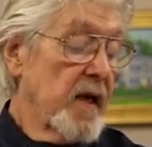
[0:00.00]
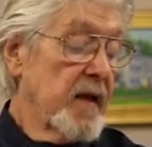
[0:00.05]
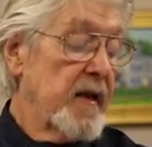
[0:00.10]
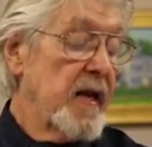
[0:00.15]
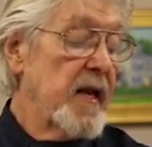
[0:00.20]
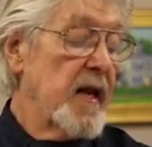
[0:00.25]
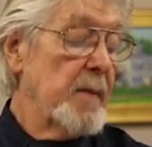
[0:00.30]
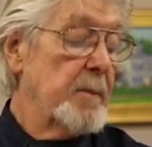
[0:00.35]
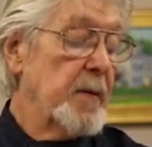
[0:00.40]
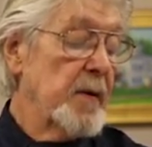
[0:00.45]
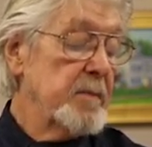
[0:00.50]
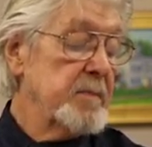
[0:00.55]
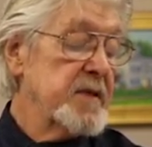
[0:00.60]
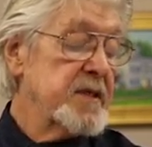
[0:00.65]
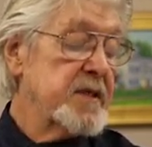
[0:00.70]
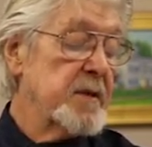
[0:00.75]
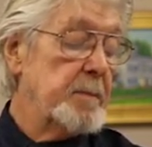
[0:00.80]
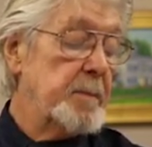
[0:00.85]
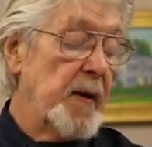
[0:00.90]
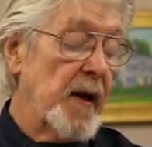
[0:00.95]
And then they put
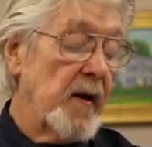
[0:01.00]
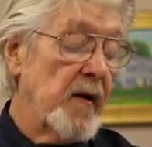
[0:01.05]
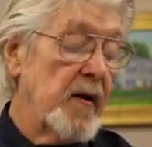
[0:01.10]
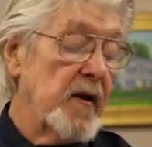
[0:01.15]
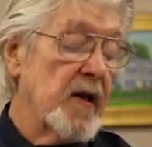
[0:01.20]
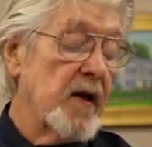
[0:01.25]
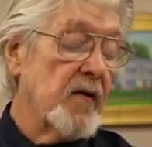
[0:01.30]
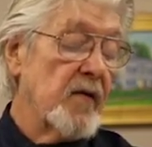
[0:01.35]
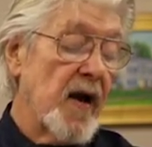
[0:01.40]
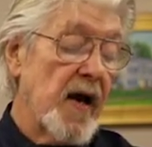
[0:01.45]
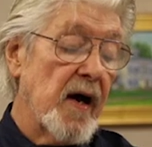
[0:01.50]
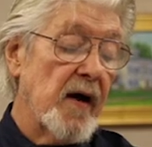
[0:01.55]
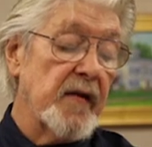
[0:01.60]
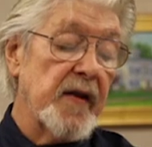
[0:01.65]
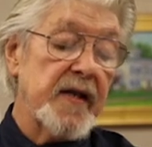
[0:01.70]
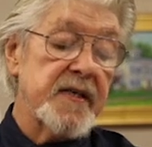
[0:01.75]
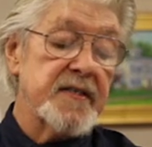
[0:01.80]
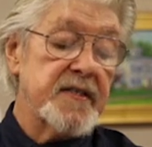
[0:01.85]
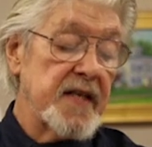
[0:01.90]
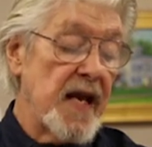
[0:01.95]
Mr. Perry in the
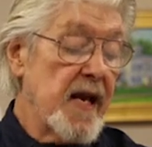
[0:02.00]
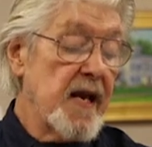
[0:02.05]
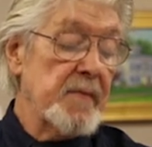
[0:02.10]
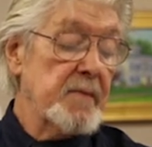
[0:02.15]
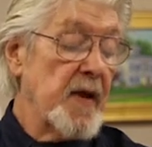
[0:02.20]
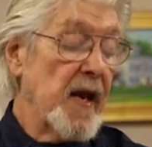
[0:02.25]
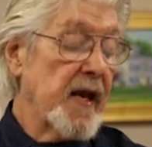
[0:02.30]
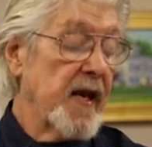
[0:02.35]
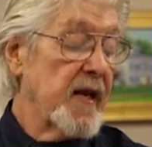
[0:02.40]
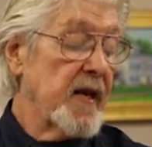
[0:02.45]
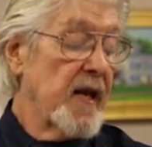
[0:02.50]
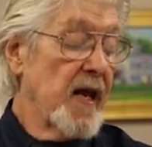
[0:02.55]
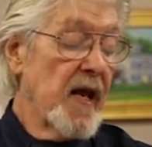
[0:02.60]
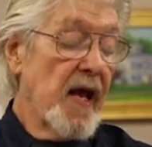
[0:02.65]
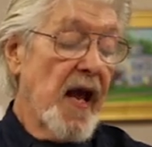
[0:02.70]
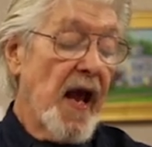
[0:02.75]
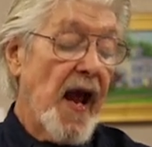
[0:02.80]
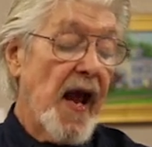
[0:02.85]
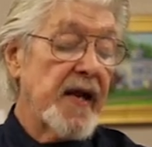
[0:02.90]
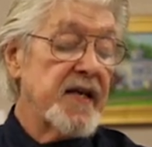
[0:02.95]
ground that same day,
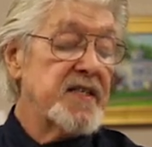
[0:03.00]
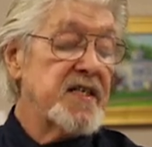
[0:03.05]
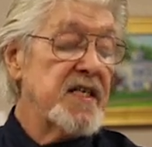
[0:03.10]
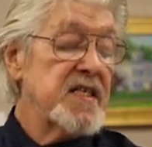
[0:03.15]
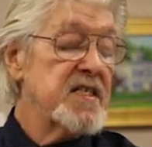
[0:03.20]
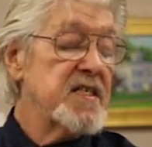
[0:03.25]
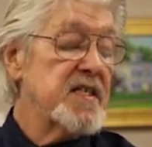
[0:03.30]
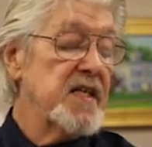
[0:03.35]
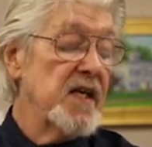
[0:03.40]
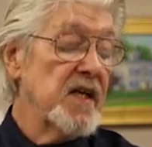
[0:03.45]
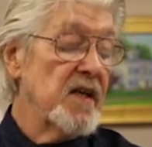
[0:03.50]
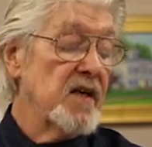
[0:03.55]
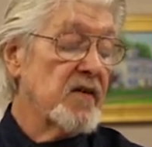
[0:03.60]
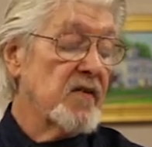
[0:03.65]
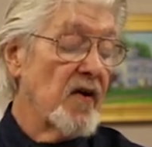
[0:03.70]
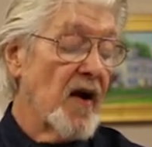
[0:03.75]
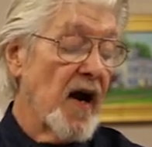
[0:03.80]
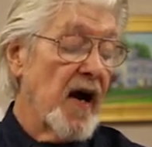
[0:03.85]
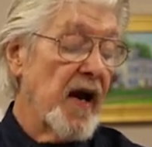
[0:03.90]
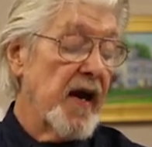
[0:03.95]
and she's still
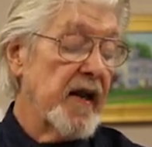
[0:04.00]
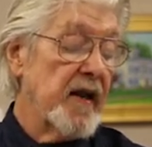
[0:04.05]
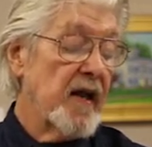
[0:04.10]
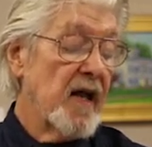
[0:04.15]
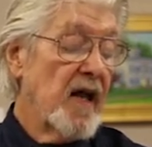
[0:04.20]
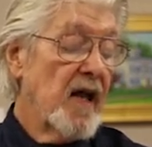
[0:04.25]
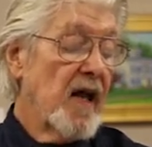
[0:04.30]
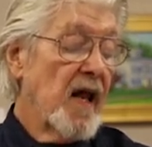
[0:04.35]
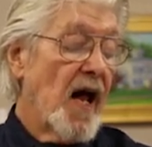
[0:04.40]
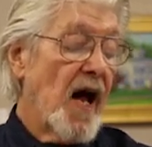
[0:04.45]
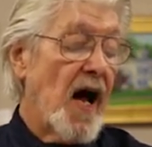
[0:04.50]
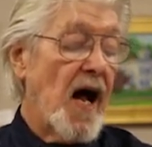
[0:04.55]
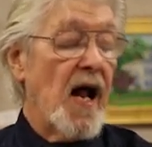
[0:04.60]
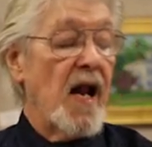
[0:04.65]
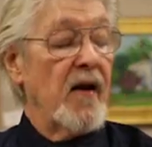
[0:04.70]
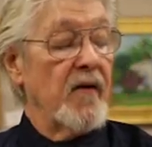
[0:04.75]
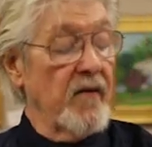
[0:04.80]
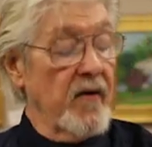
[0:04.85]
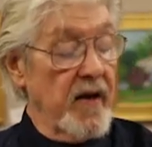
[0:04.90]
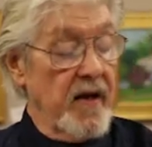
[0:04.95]
crying,
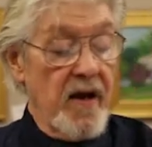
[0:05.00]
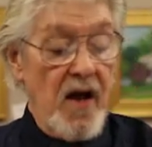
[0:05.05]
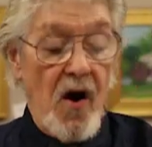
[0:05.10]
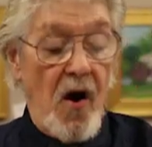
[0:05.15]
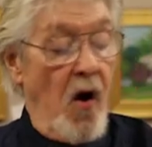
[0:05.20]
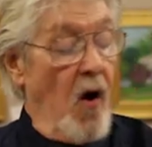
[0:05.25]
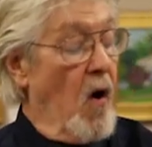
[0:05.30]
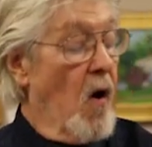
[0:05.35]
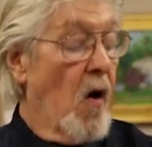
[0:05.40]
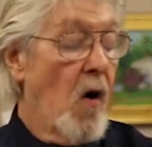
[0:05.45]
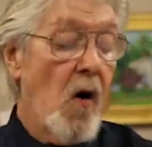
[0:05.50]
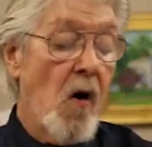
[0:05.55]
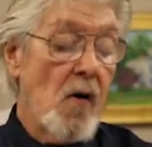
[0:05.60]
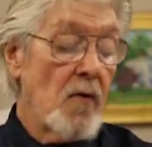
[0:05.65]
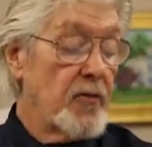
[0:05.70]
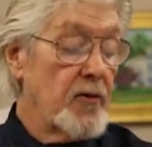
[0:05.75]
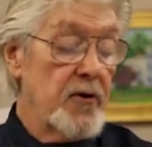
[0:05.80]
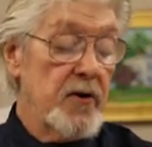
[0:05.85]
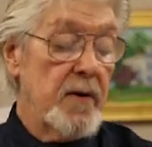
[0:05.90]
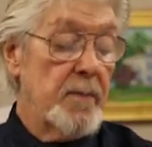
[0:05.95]
hollering
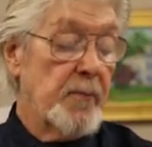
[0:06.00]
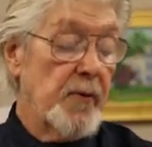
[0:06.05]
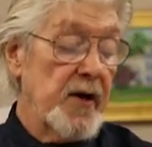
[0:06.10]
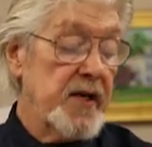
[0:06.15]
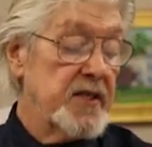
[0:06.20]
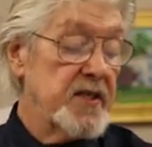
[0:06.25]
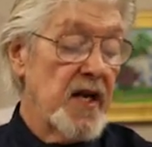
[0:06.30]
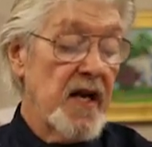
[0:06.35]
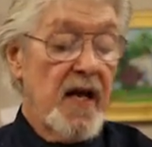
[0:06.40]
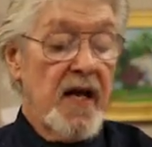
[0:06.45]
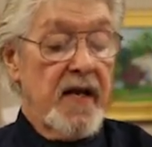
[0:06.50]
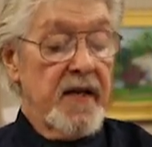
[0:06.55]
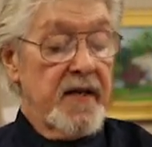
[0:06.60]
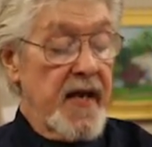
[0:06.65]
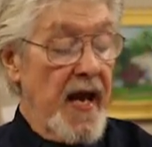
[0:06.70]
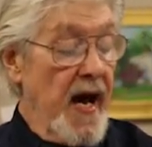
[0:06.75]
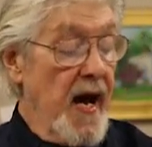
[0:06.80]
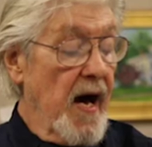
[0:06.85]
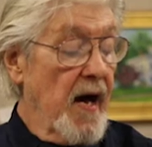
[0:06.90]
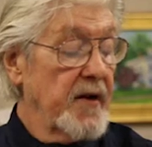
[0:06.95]
all through the preaching,
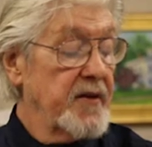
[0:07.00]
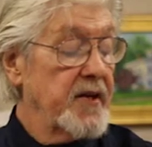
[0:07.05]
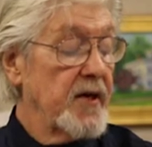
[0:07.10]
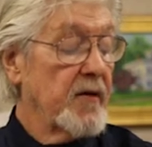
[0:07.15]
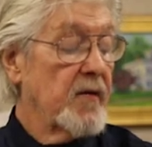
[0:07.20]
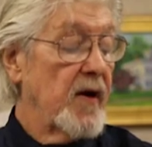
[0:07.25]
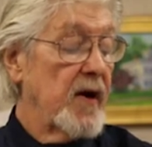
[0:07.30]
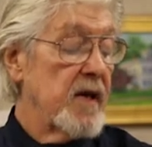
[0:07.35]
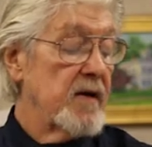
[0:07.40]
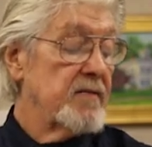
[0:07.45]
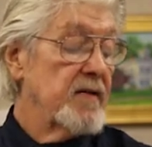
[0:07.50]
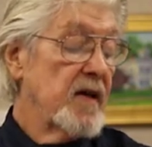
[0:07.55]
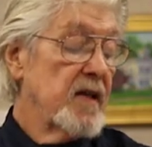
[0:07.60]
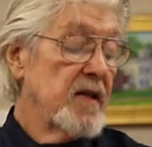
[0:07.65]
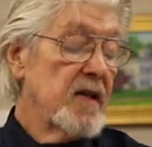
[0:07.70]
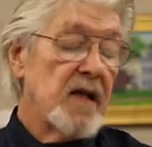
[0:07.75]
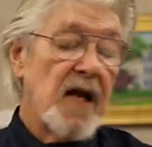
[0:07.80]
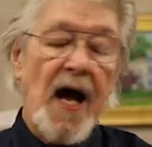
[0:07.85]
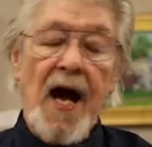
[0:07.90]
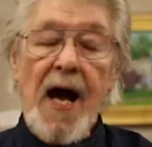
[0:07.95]
down to the grave,
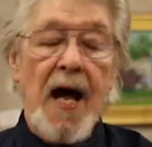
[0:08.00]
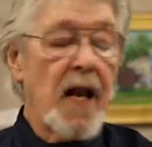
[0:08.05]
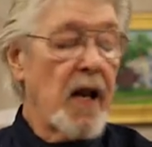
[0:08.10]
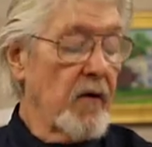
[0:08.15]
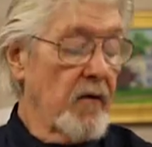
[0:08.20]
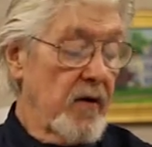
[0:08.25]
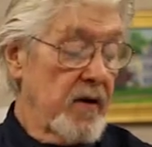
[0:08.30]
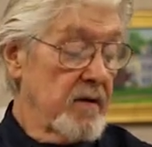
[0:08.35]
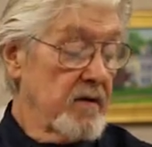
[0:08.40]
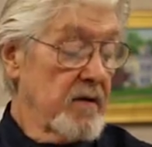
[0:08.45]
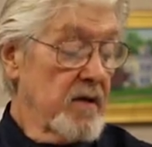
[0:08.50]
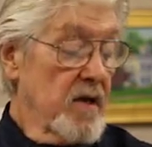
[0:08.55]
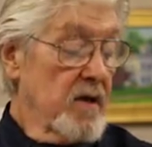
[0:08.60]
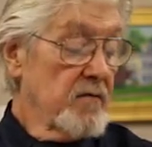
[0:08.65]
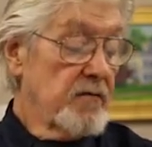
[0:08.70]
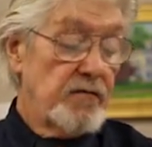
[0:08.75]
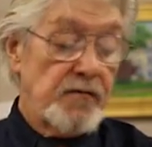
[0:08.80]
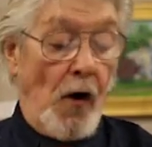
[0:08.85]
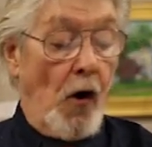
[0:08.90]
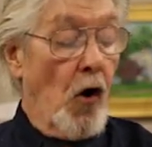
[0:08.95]
hollering,
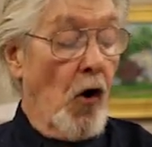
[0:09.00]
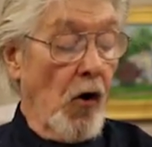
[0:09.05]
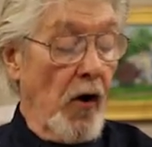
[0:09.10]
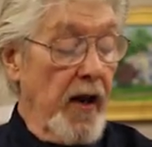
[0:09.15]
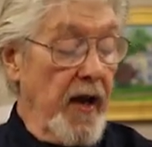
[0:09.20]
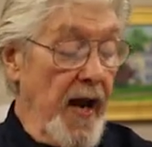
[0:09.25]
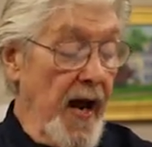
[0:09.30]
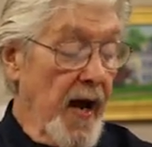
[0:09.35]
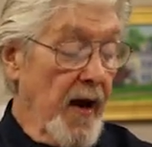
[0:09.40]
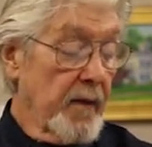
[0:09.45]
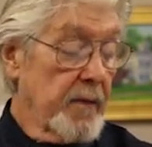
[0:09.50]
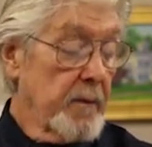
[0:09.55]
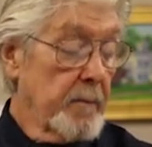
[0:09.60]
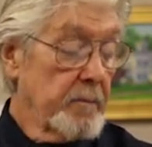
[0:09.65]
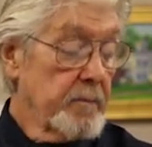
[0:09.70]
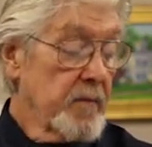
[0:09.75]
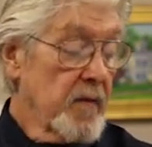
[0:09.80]
falling out.